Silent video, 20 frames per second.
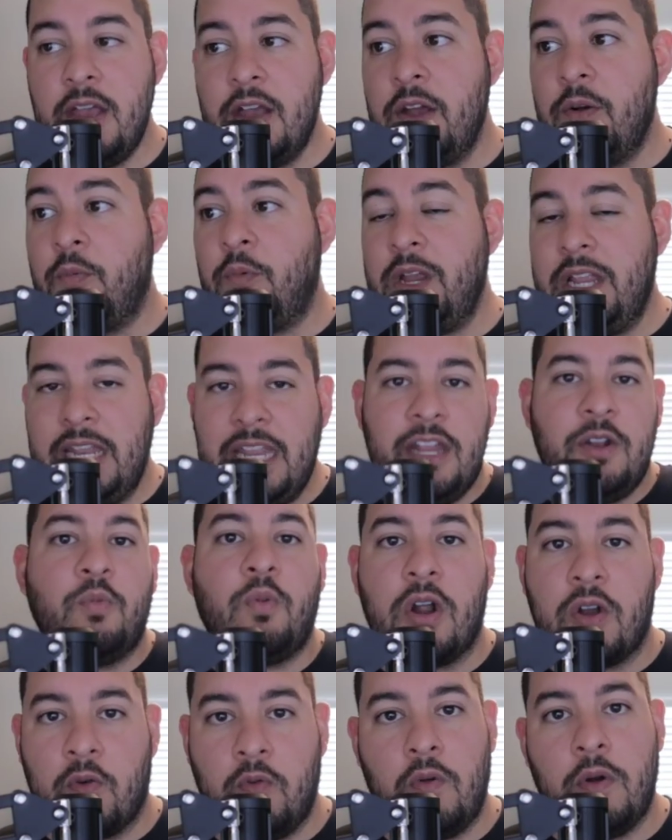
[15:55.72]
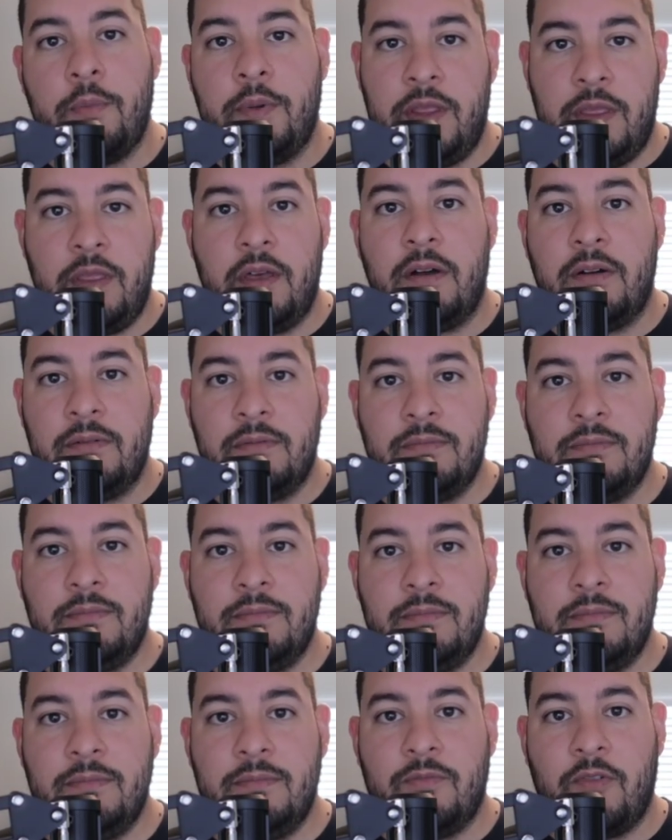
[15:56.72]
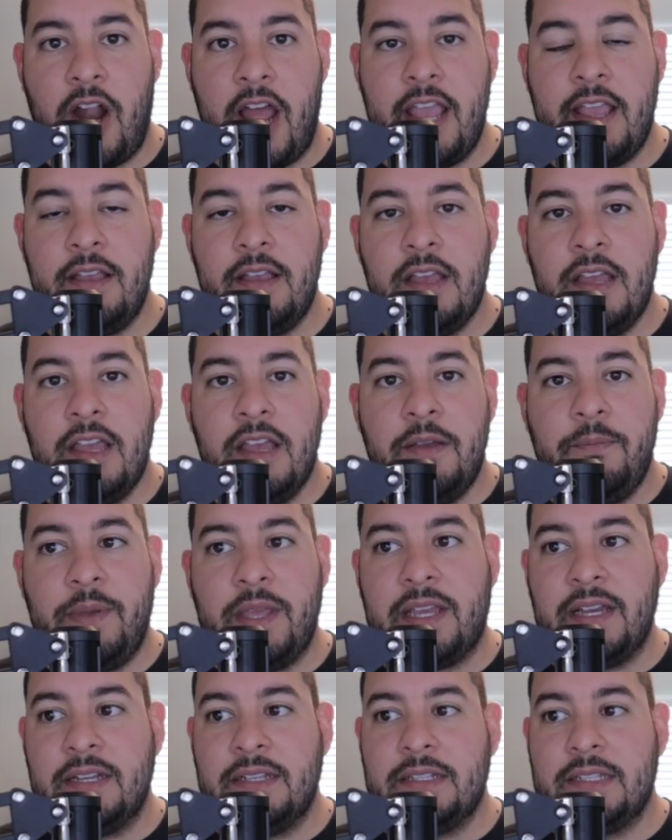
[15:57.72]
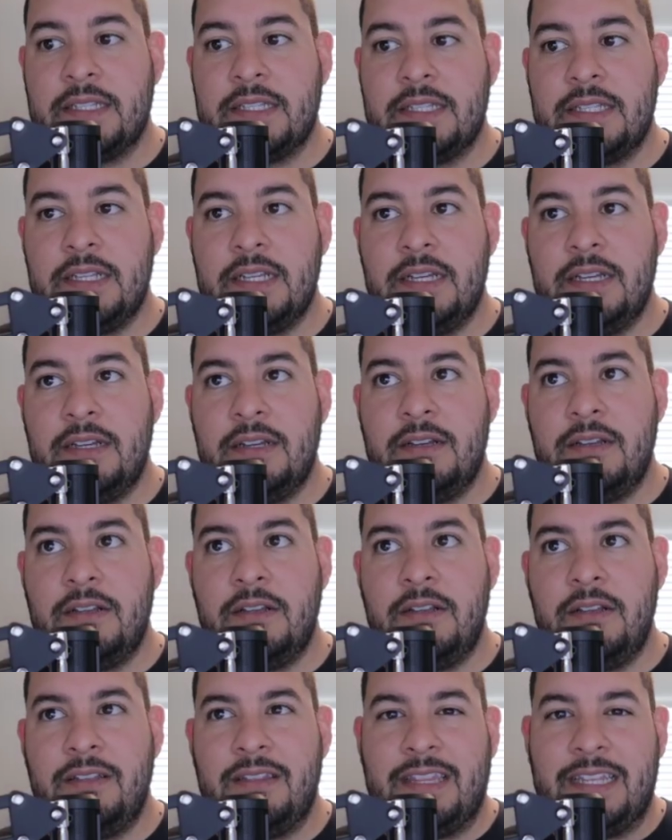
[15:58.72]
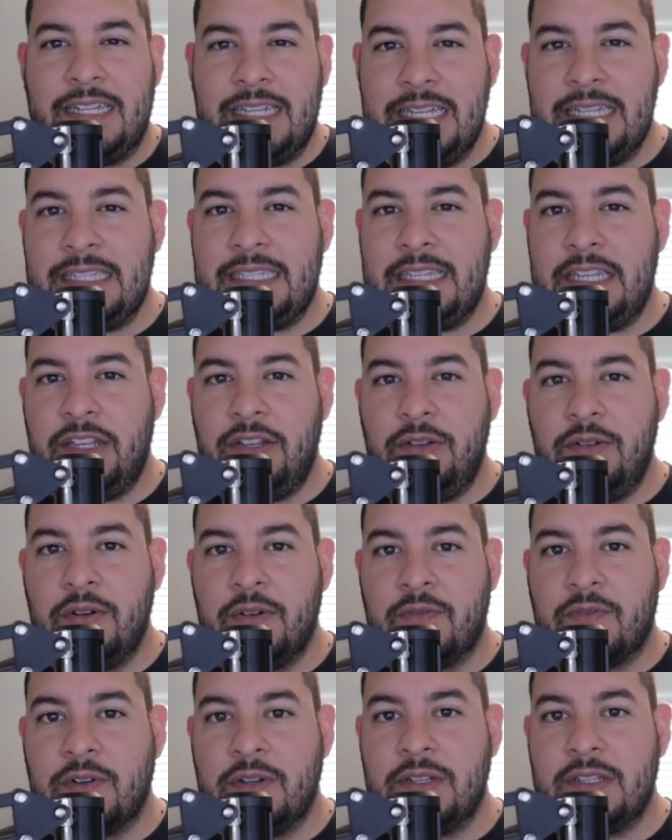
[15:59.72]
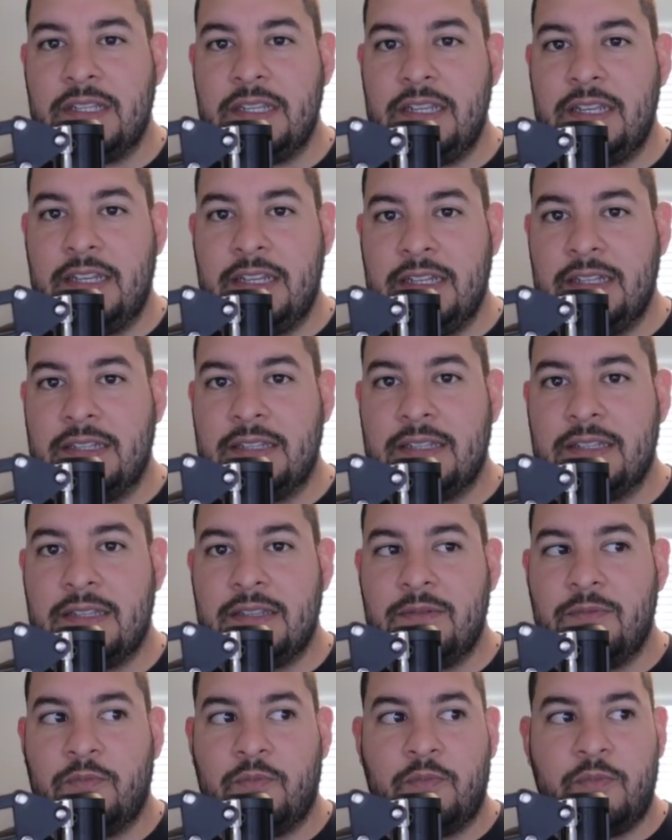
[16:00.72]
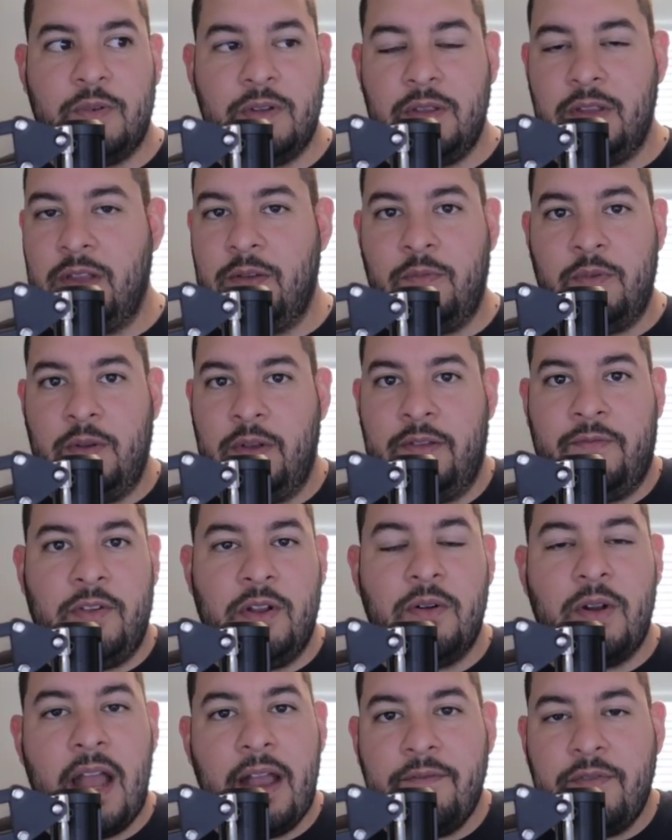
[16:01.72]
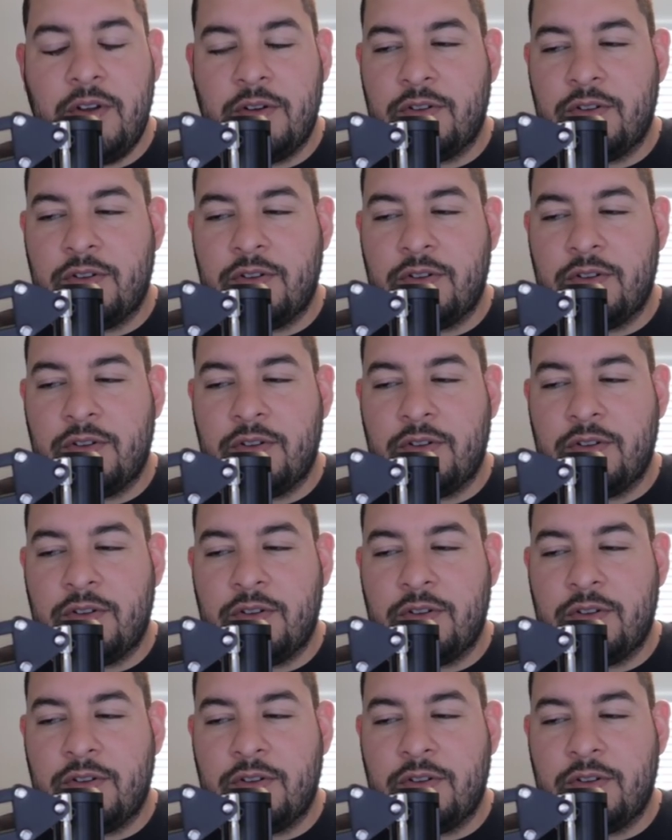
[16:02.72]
We need Wonder Woman, though, right? Because the DC universe is, if you don't have your